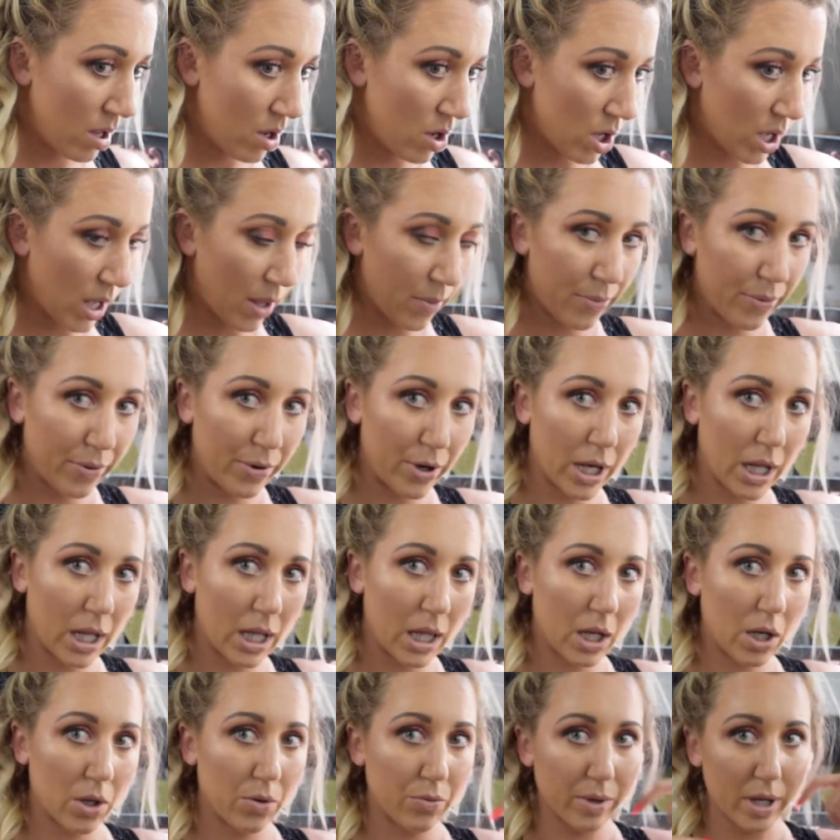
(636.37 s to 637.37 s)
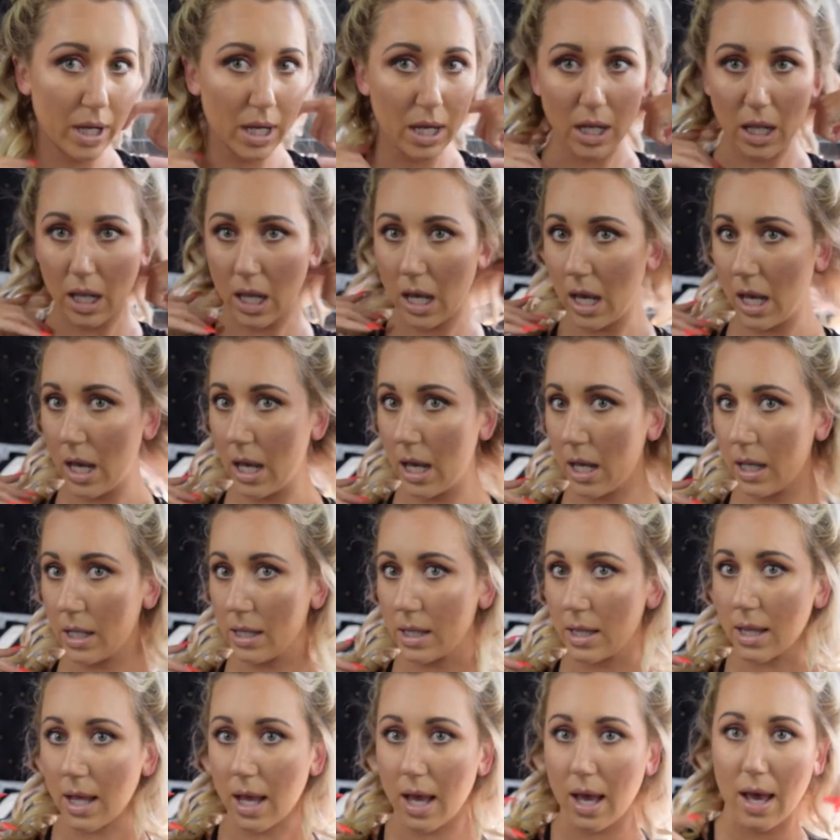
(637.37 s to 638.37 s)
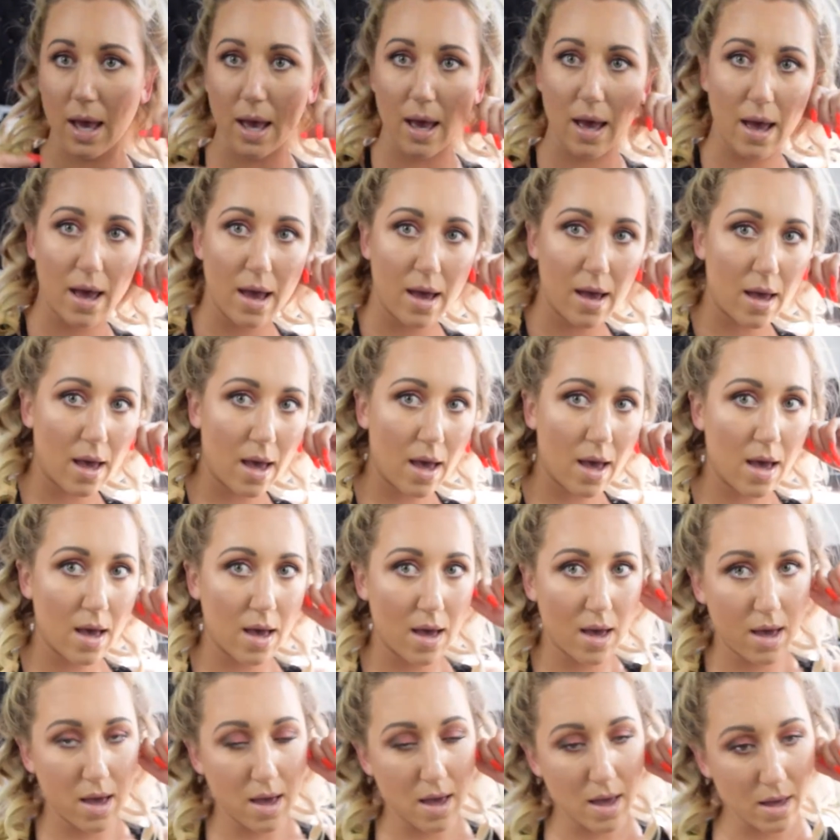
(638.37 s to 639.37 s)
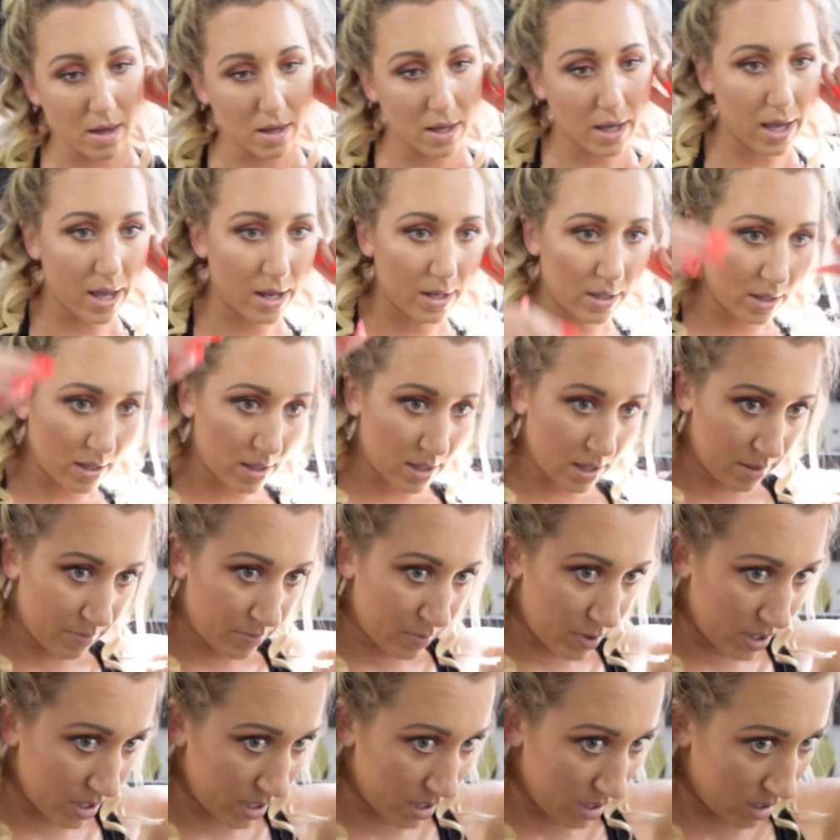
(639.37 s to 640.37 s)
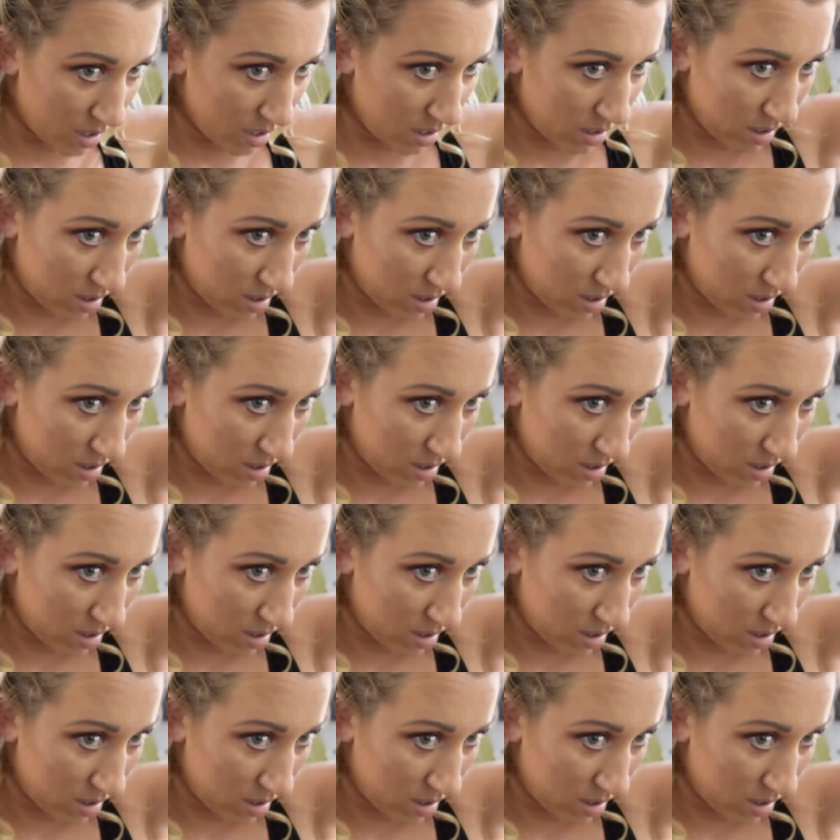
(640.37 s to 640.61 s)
Got pretty little ringlets. Getting somewhere.